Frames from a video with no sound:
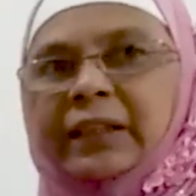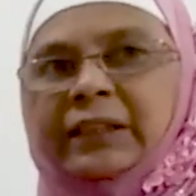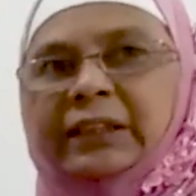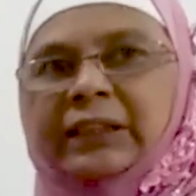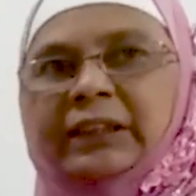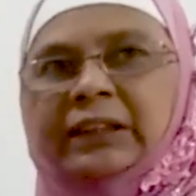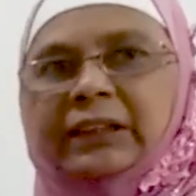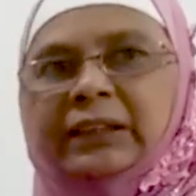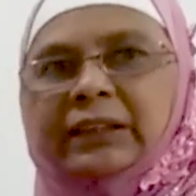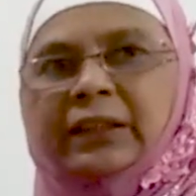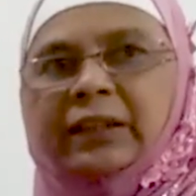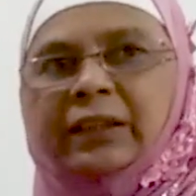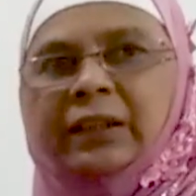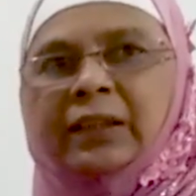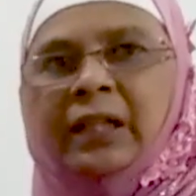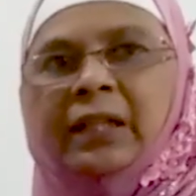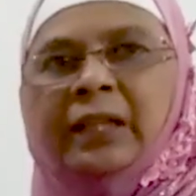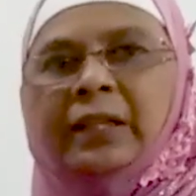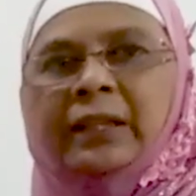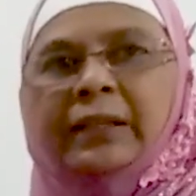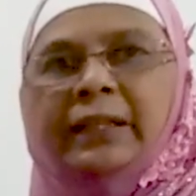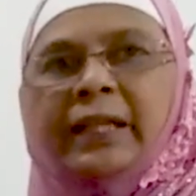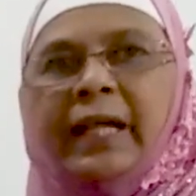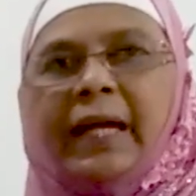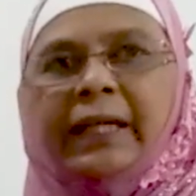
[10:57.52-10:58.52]
that type
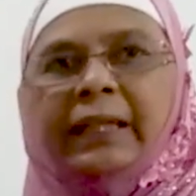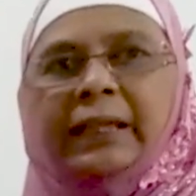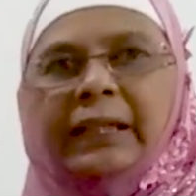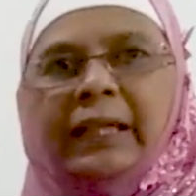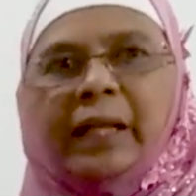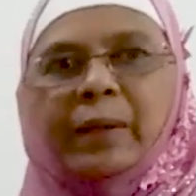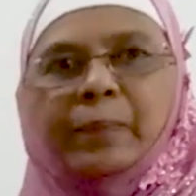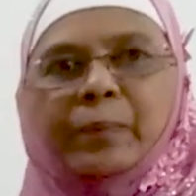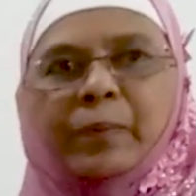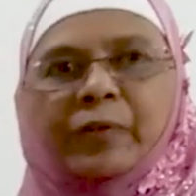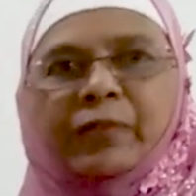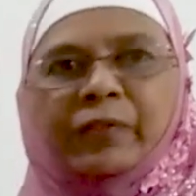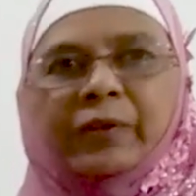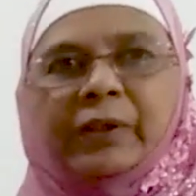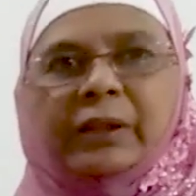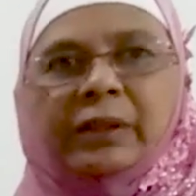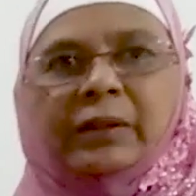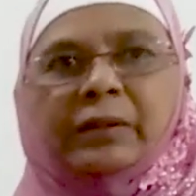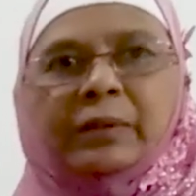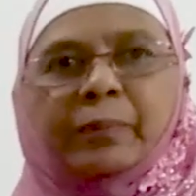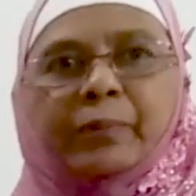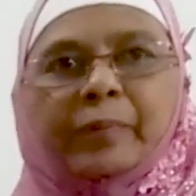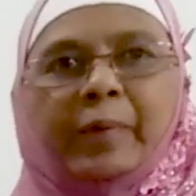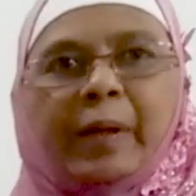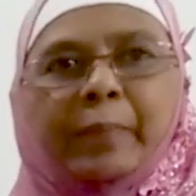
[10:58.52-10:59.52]
of memory
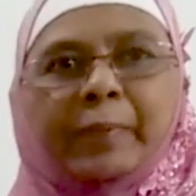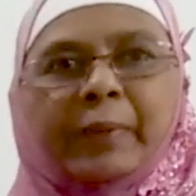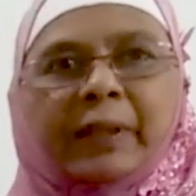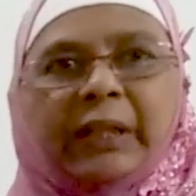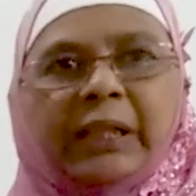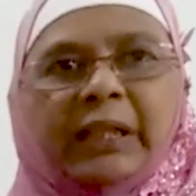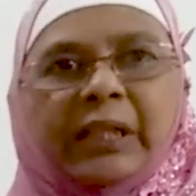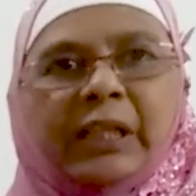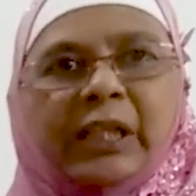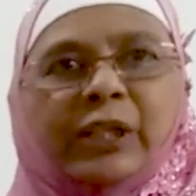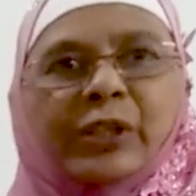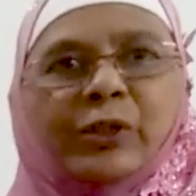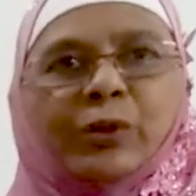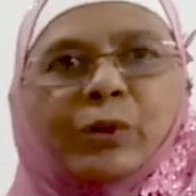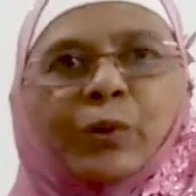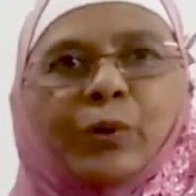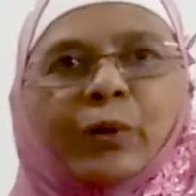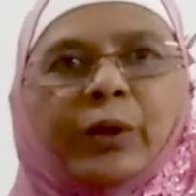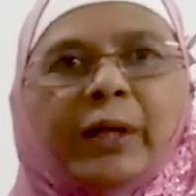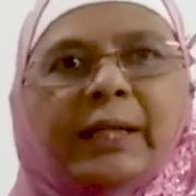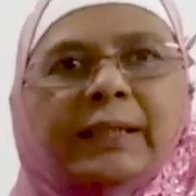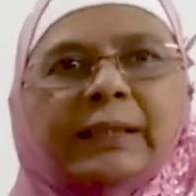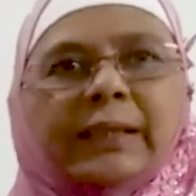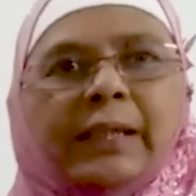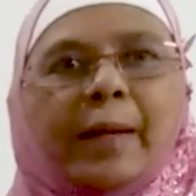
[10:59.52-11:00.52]
is known as
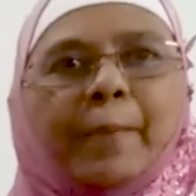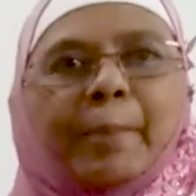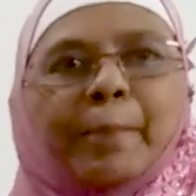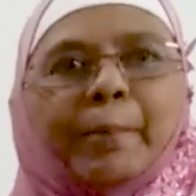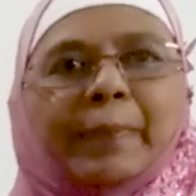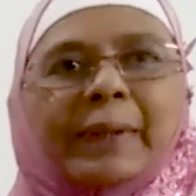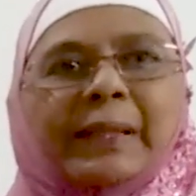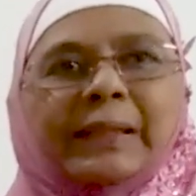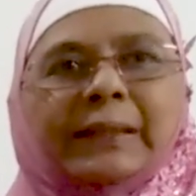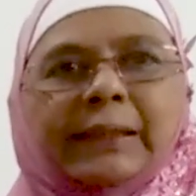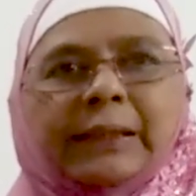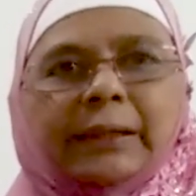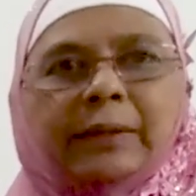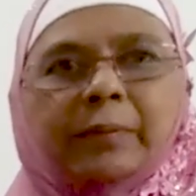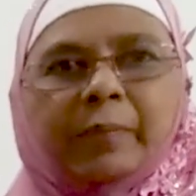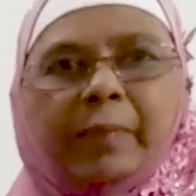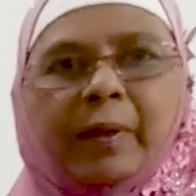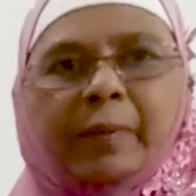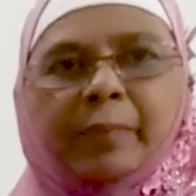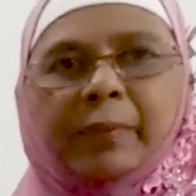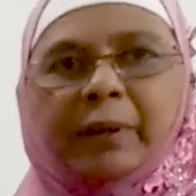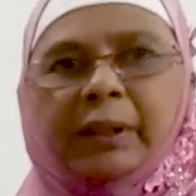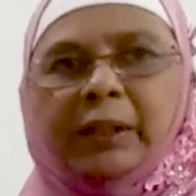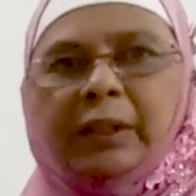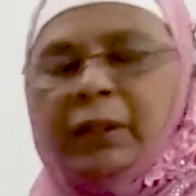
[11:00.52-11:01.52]
implicit memory
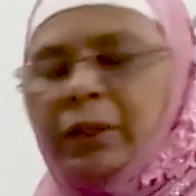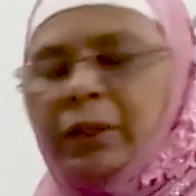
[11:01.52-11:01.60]
what is